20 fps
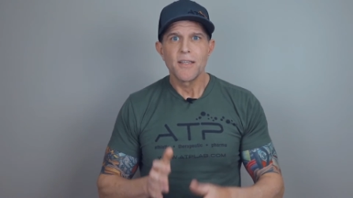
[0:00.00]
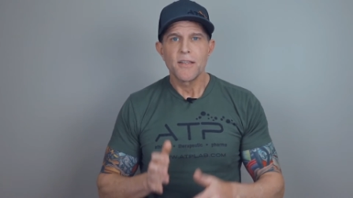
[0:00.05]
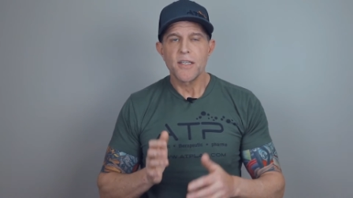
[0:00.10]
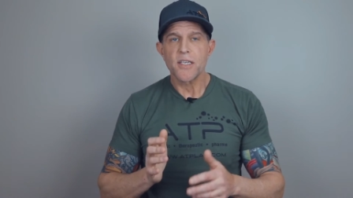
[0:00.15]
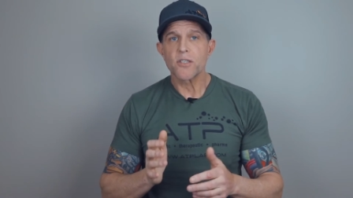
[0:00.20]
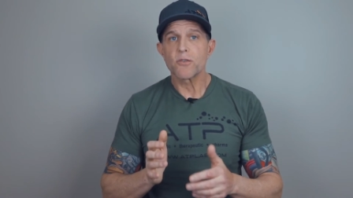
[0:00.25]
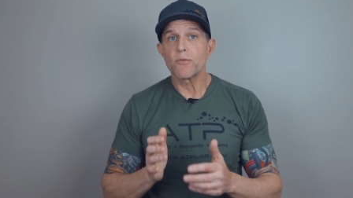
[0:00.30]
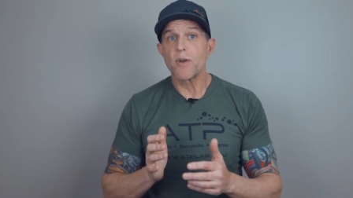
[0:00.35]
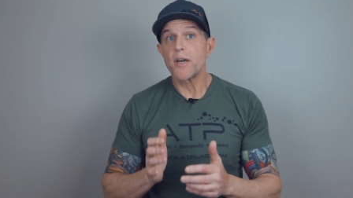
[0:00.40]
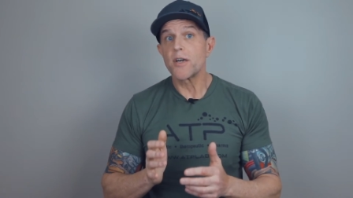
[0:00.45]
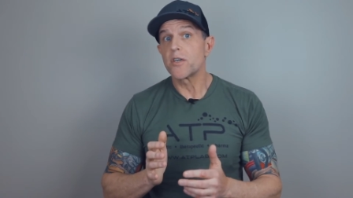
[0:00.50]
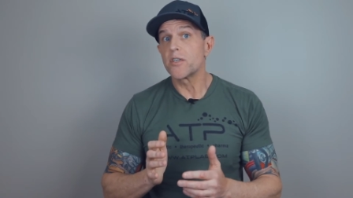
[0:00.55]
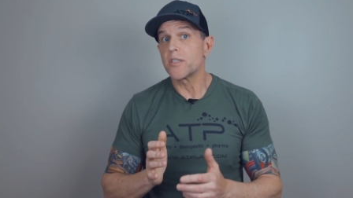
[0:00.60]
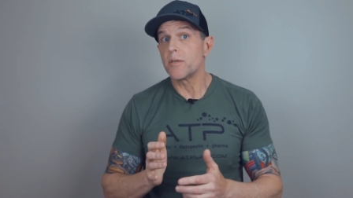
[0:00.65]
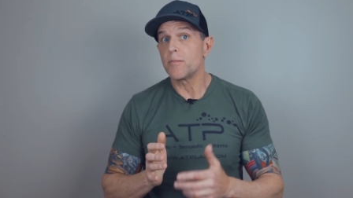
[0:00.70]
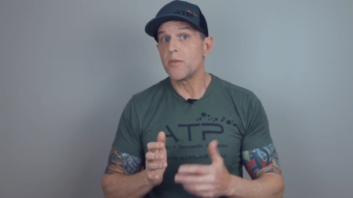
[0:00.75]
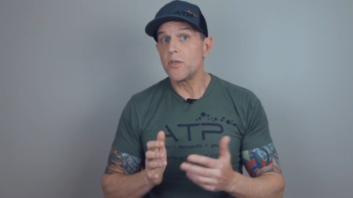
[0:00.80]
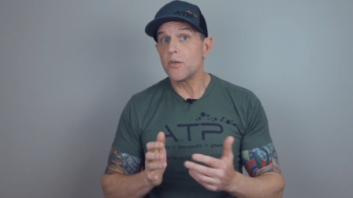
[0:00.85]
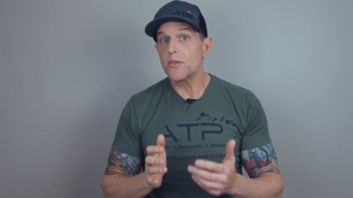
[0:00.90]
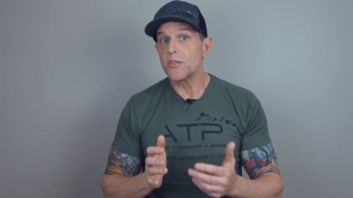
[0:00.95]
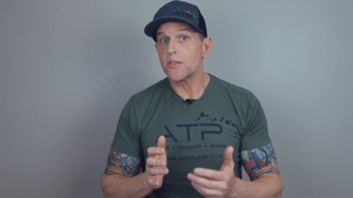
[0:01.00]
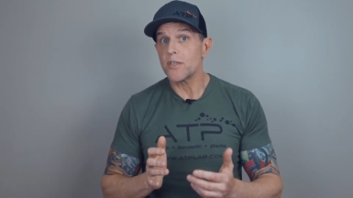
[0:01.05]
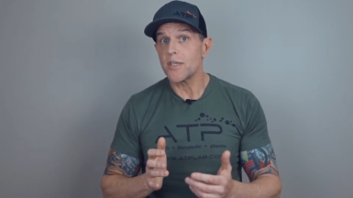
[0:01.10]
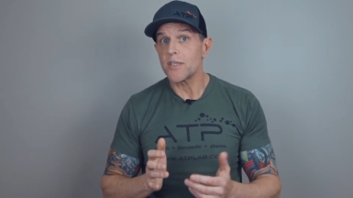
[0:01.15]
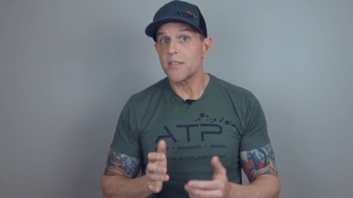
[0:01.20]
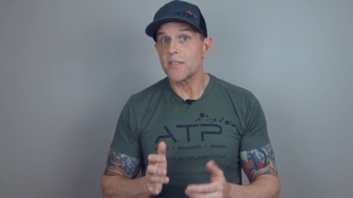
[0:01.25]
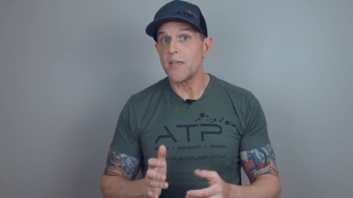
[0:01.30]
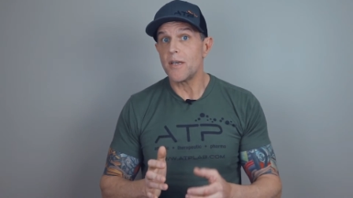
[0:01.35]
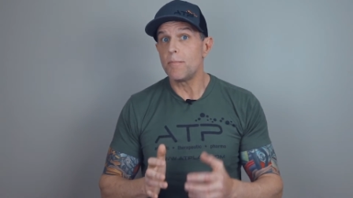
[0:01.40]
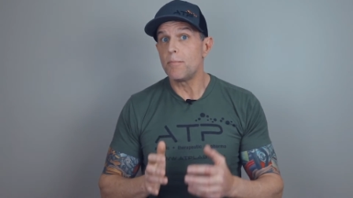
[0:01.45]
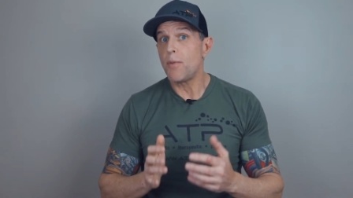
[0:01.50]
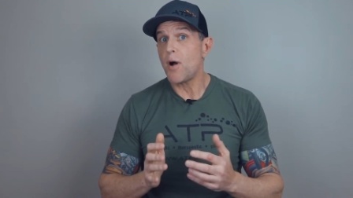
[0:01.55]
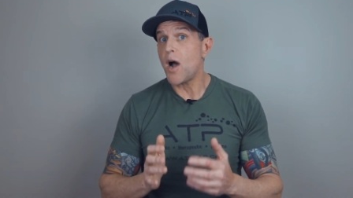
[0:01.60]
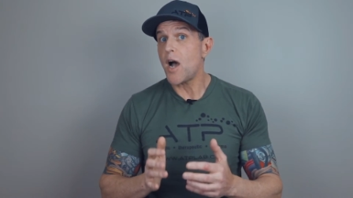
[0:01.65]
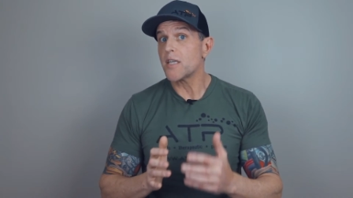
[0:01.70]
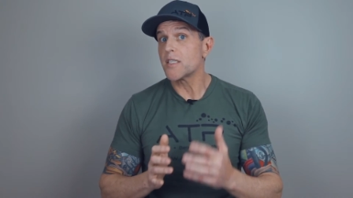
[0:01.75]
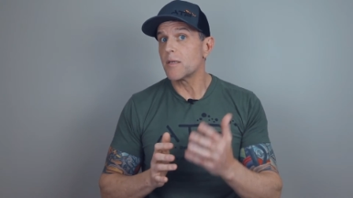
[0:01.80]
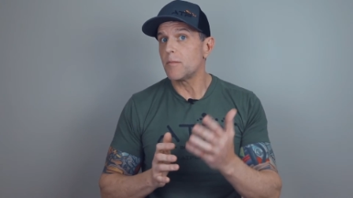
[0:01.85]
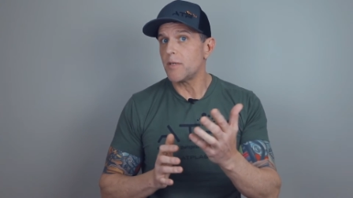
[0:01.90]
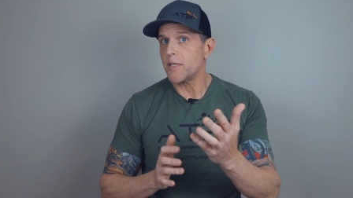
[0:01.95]
This renders them useless and
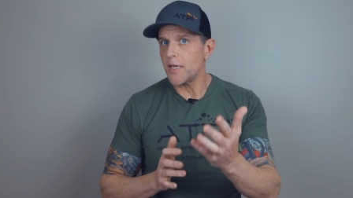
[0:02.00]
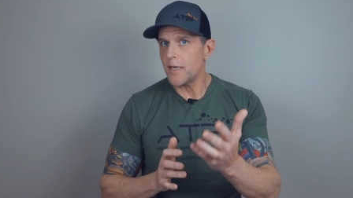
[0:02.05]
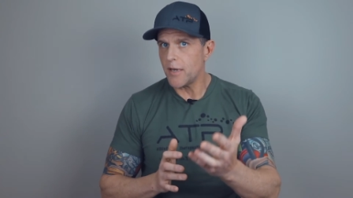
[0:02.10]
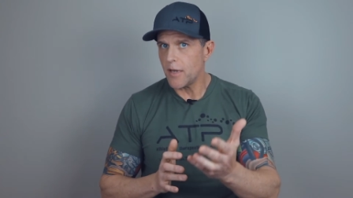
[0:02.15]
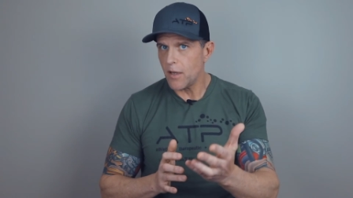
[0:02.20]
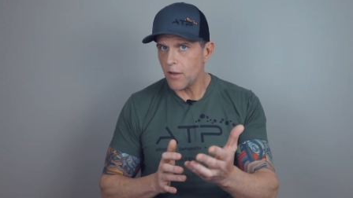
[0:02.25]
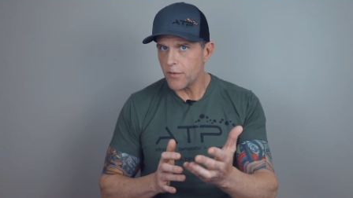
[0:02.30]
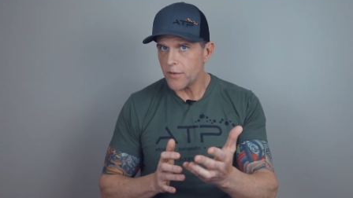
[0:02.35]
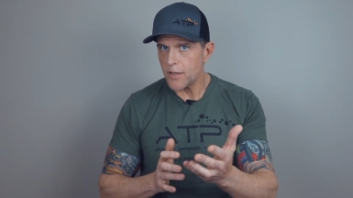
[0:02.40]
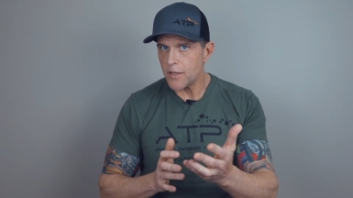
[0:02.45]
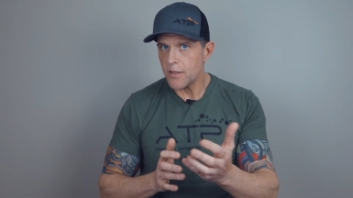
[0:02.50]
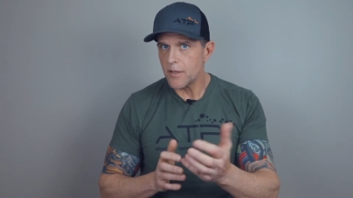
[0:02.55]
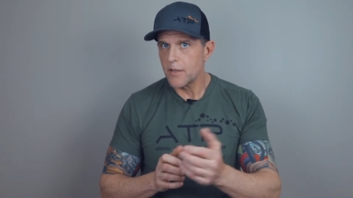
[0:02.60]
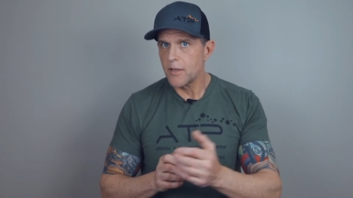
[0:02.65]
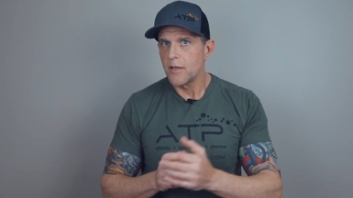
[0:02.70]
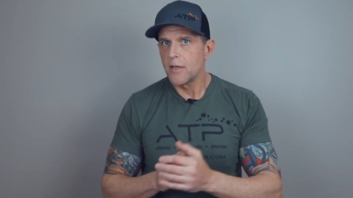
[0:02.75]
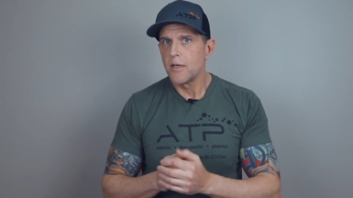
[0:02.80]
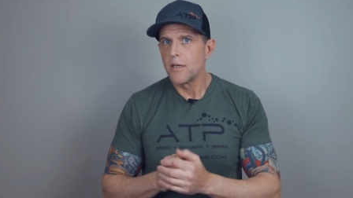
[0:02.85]
possibly unhealthy.